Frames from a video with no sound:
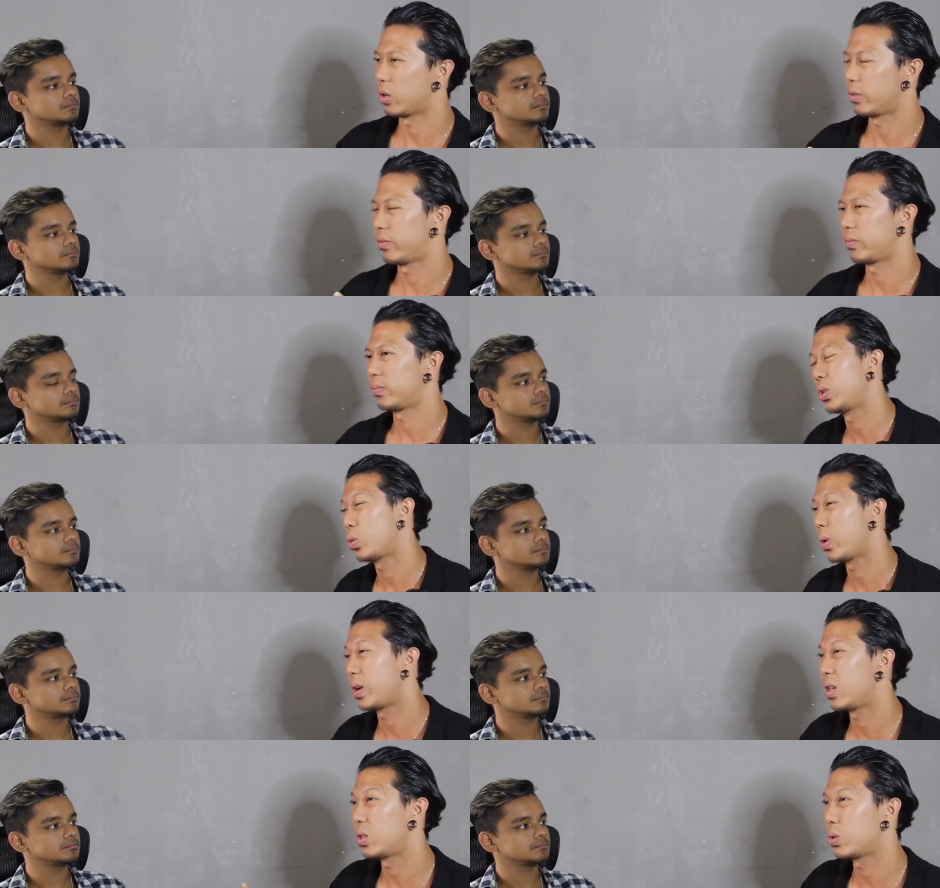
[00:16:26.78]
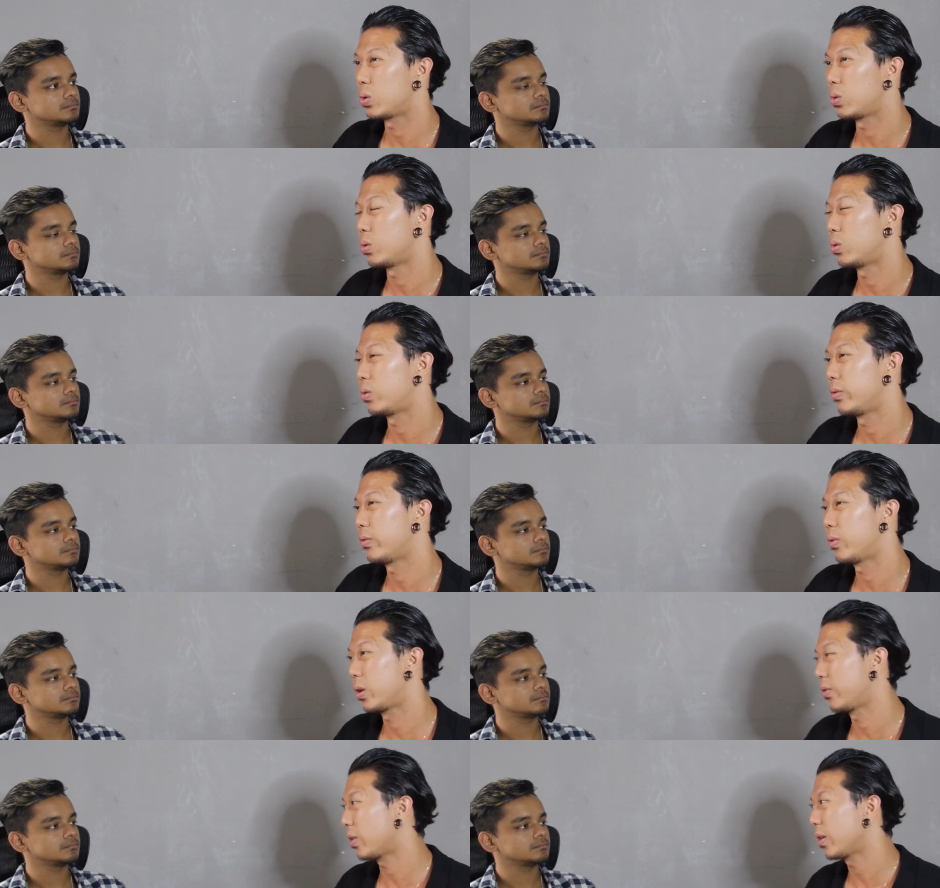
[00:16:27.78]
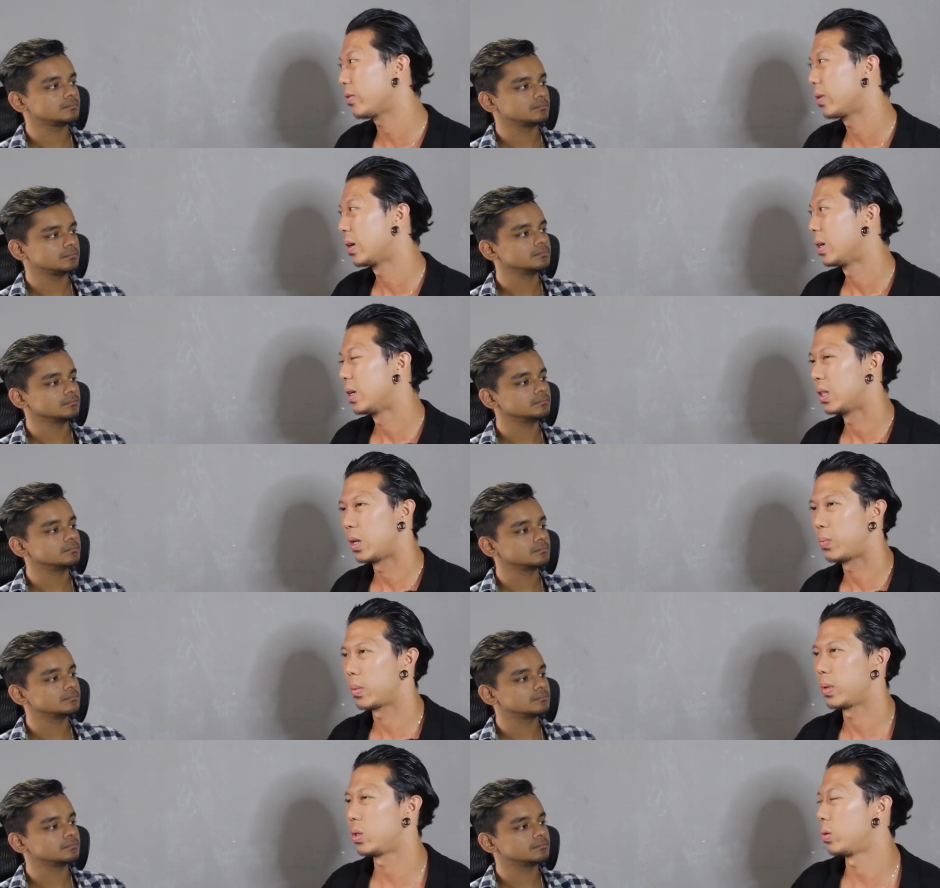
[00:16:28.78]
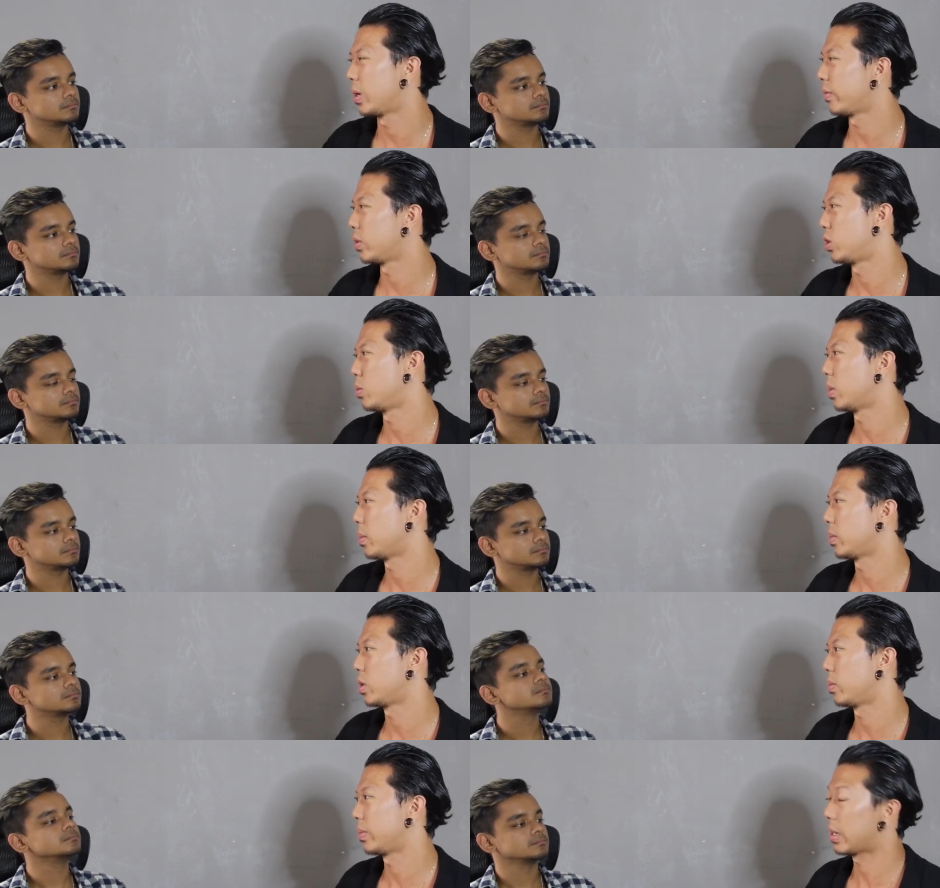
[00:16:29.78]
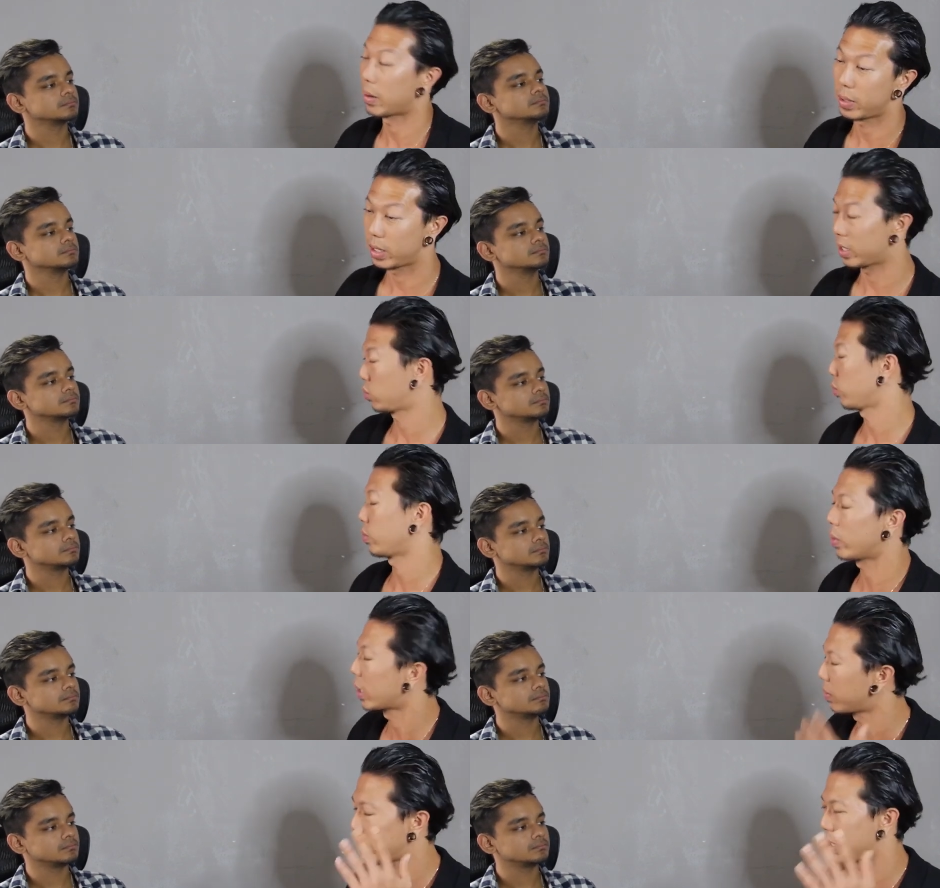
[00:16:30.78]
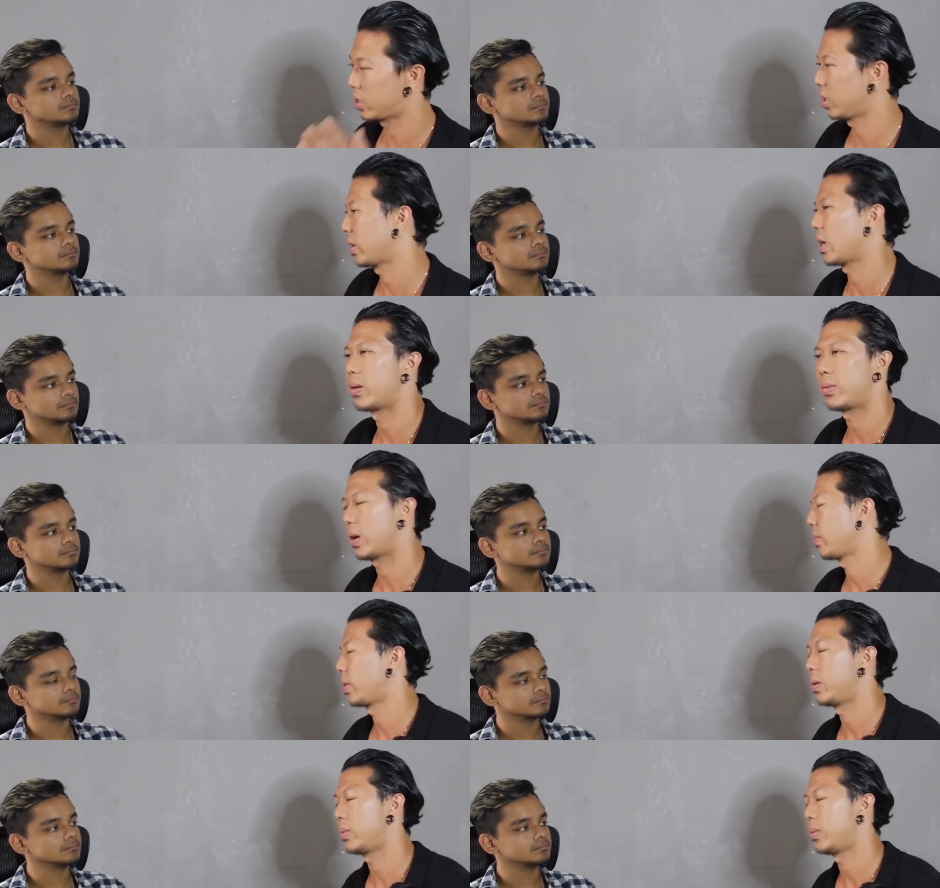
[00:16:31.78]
Speaker 1: of 20 to 45, they probably don't have a gym membership. I mean, that's what I'm guessing. I